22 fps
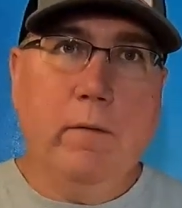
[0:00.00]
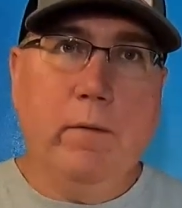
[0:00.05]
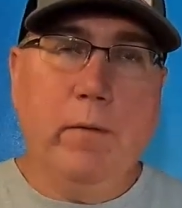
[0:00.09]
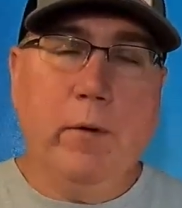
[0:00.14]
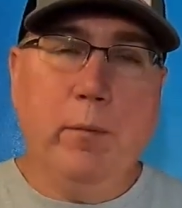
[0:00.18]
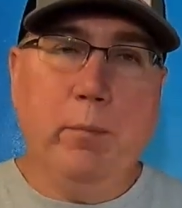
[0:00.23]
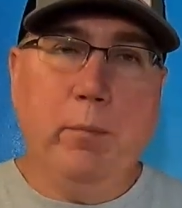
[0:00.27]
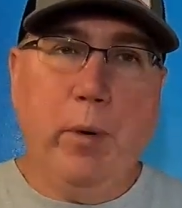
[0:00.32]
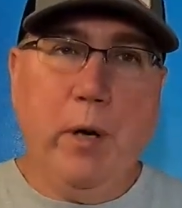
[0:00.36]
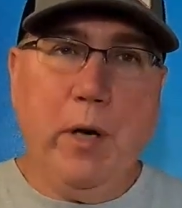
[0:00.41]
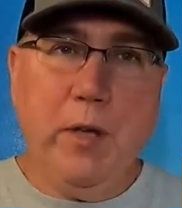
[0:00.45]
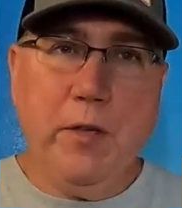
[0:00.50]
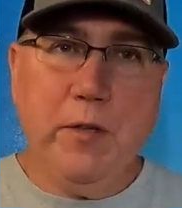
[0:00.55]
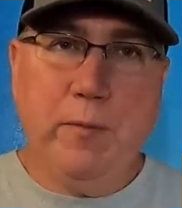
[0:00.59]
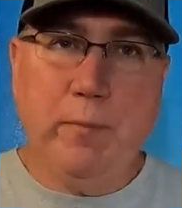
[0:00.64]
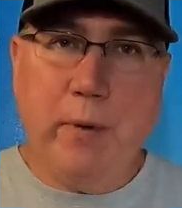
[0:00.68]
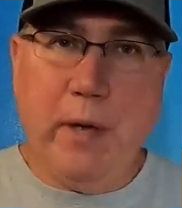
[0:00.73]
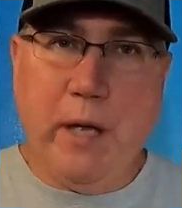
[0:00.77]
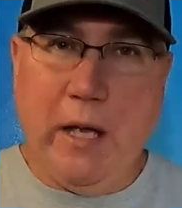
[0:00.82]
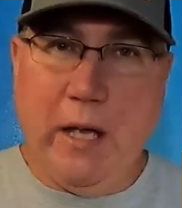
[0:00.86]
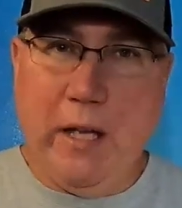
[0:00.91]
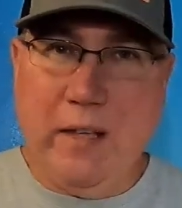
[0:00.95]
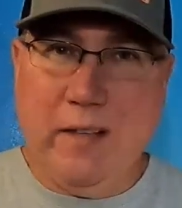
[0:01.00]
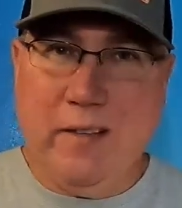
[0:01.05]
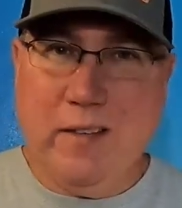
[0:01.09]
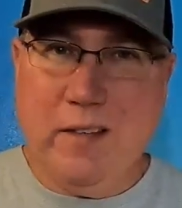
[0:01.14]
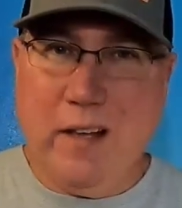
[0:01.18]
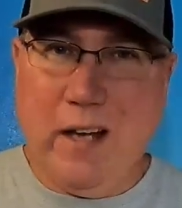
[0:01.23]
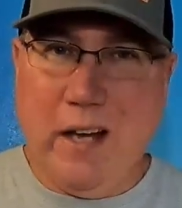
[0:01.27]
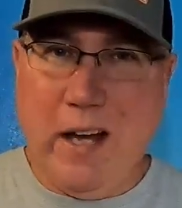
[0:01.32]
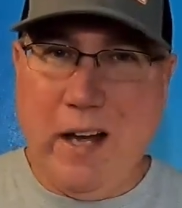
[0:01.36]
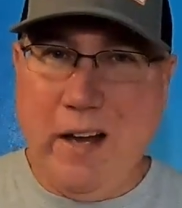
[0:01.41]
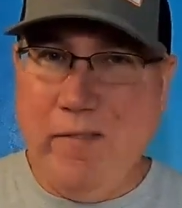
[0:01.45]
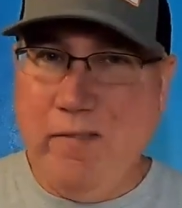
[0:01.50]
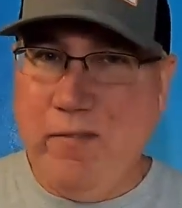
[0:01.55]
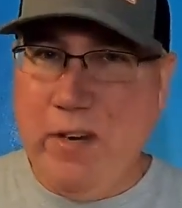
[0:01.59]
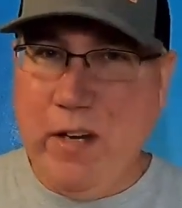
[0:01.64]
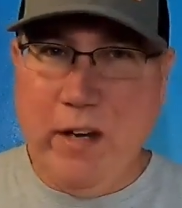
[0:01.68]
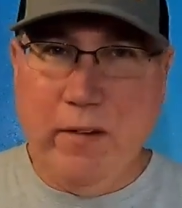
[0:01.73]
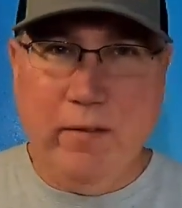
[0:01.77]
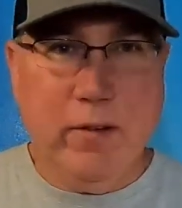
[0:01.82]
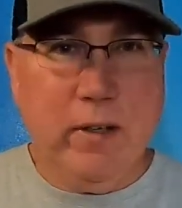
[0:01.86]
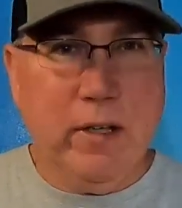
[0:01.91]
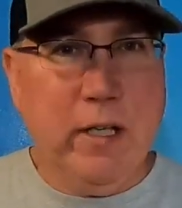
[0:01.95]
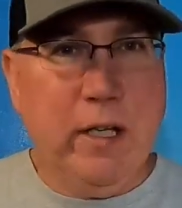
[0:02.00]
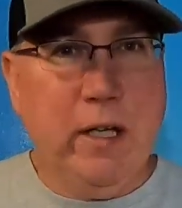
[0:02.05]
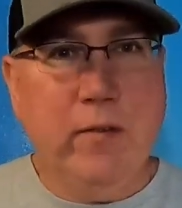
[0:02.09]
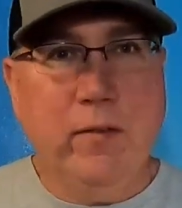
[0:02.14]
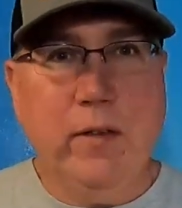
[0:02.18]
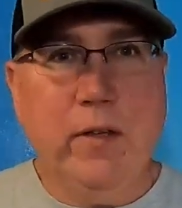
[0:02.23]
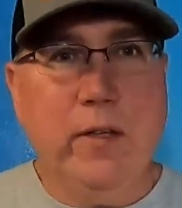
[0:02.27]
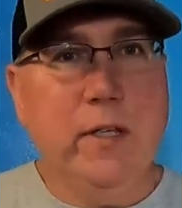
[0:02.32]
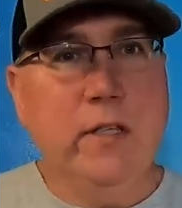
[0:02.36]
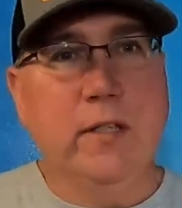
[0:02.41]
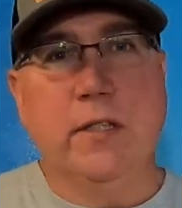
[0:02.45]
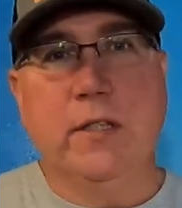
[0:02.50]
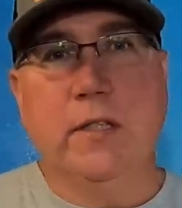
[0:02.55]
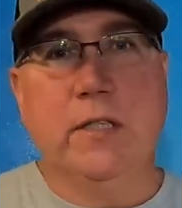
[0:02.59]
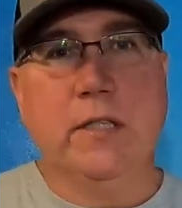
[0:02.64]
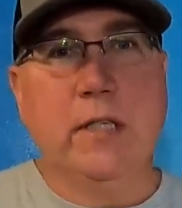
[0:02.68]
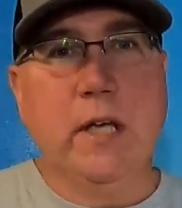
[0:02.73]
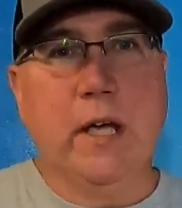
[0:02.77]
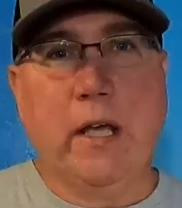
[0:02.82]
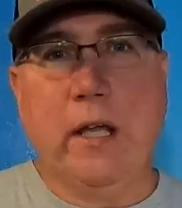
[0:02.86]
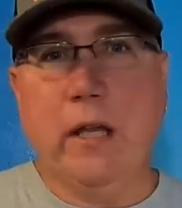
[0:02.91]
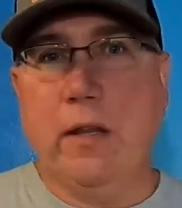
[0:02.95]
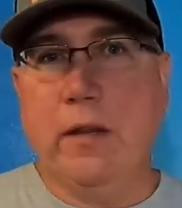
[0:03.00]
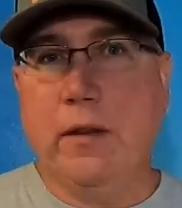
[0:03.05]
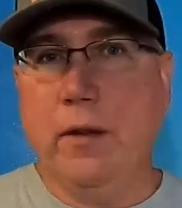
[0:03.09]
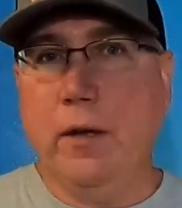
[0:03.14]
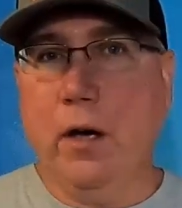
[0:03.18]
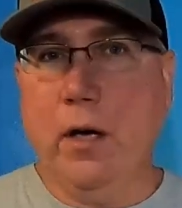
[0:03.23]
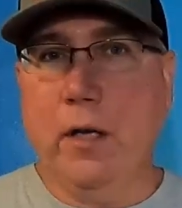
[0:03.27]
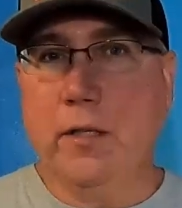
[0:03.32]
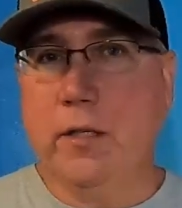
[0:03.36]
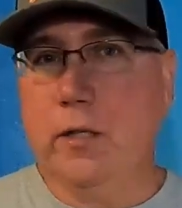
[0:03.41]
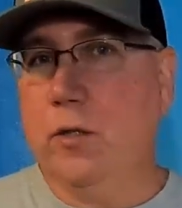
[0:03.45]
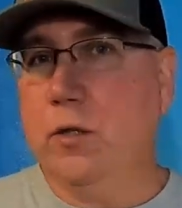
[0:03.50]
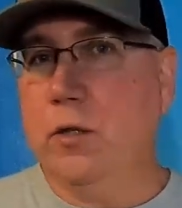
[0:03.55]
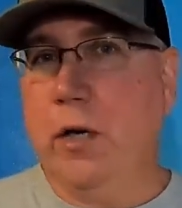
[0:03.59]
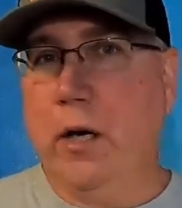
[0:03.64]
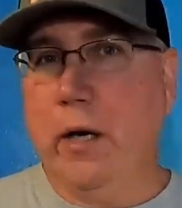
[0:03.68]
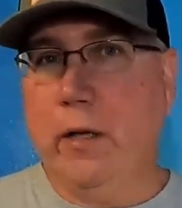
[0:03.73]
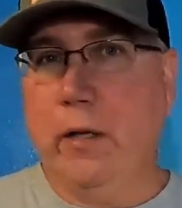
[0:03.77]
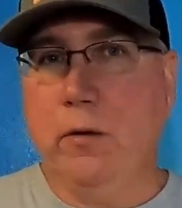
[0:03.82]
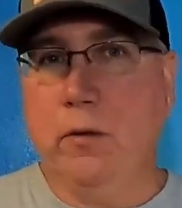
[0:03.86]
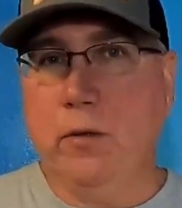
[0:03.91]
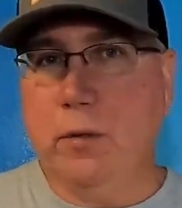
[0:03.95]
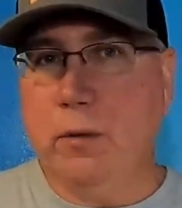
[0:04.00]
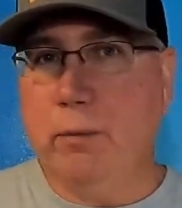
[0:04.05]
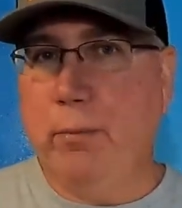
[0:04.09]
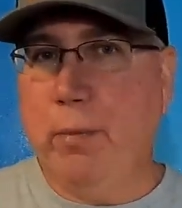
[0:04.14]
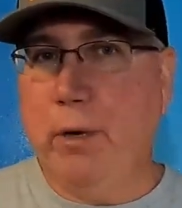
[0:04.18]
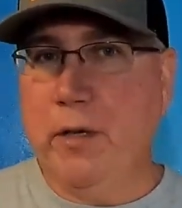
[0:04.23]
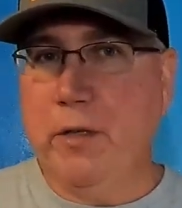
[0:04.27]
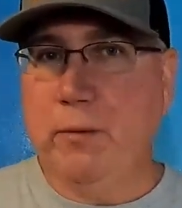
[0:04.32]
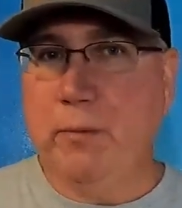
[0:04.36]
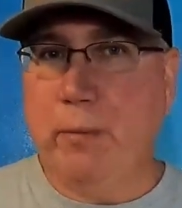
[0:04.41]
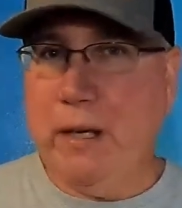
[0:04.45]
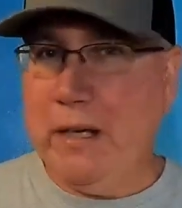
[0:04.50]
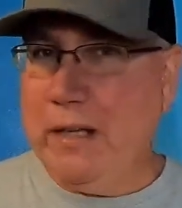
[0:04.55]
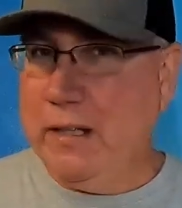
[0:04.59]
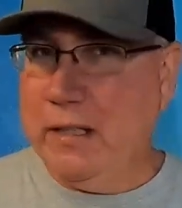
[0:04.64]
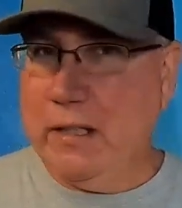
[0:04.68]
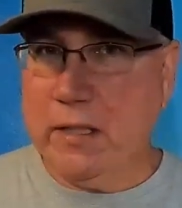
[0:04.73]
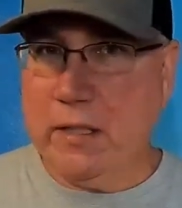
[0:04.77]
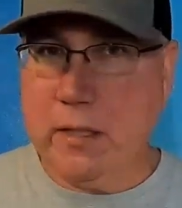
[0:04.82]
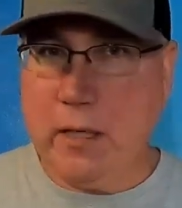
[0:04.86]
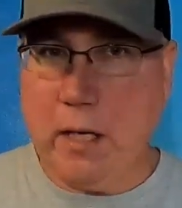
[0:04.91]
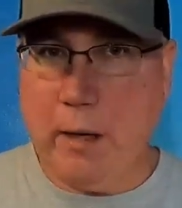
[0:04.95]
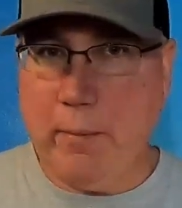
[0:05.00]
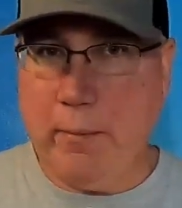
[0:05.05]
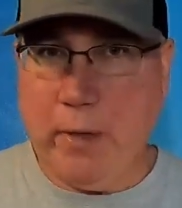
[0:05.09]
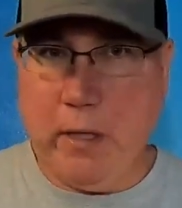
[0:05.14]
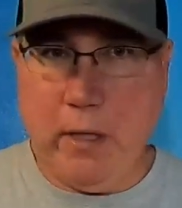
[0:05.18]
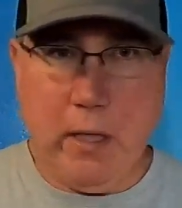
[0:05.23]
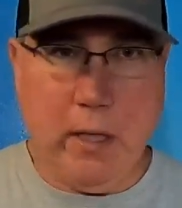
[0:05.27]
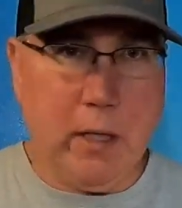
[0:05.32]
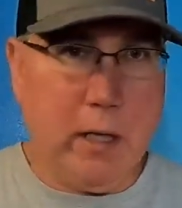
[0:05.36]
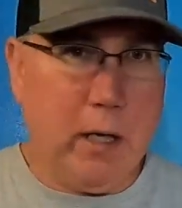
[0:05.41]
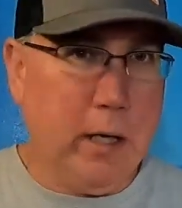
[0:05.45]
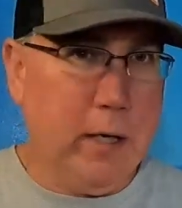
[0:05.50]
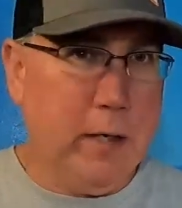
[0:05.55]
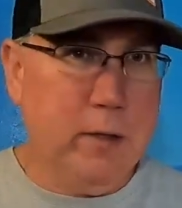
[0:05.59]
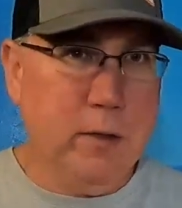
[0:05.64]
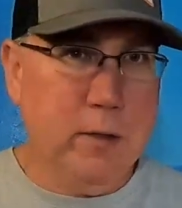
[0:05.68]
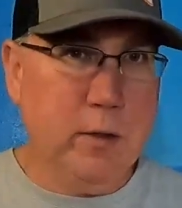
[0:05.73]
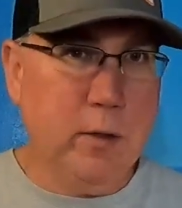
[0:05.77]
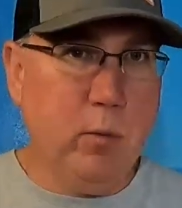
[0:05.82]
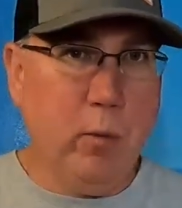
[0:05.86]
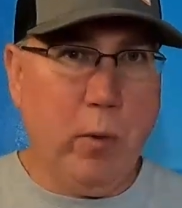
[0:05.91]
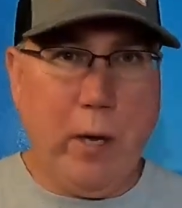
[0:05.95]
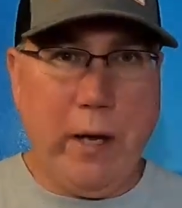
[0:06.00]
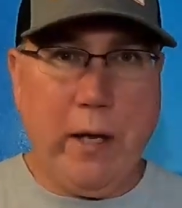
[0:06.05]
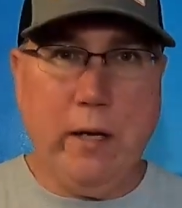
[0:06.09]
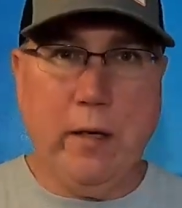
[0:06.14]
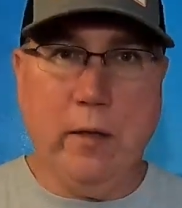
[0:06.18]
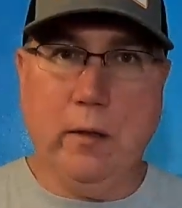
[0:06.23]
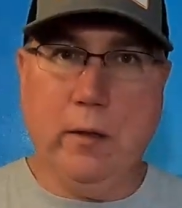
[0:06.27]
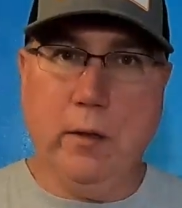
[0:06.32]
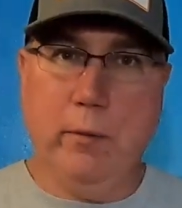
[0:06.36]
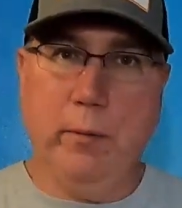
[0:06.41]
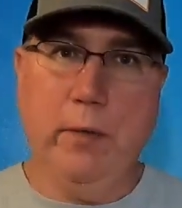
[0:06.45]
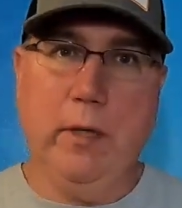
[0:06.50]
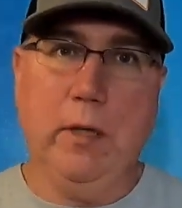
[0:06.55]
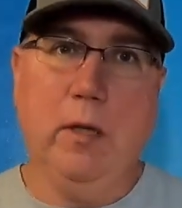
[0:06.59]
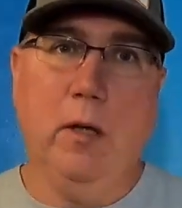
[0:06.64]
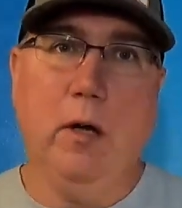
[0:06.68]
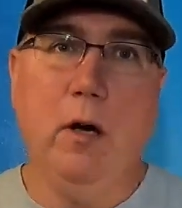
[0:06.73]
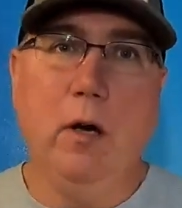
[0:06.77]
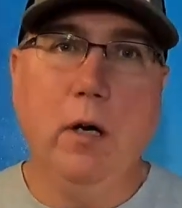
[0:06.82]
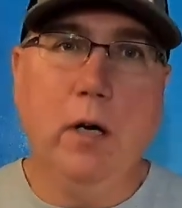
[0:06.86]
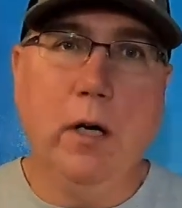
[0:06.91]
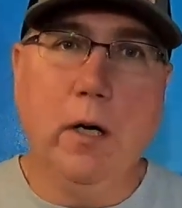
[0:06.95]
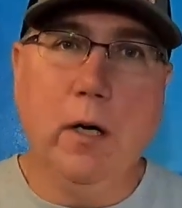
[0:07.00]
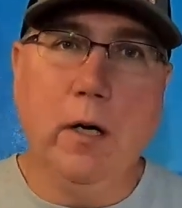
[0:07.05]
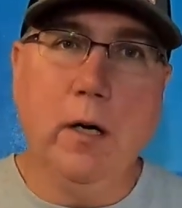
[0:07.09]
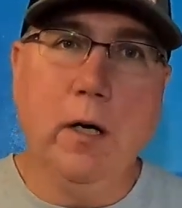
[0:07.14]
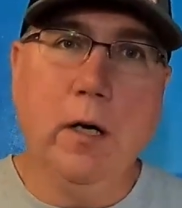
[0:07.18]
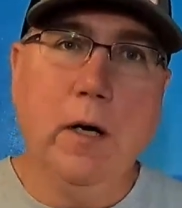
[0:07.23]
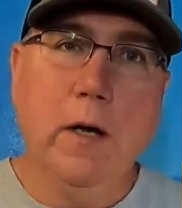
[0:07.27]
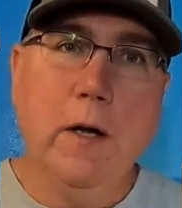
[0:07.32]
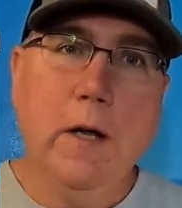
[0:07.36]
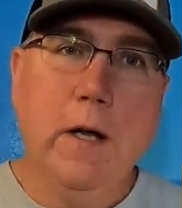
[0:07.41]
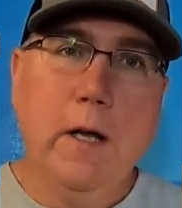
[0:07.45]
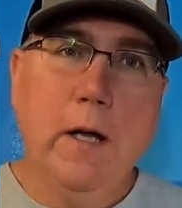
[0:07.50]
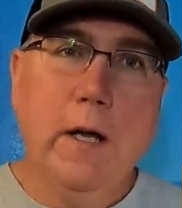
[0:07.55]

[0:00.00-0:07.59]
for buzzbaits, I've never given this a second thought to try to use a buzzbait this time of year. I usually wait a little bit longer.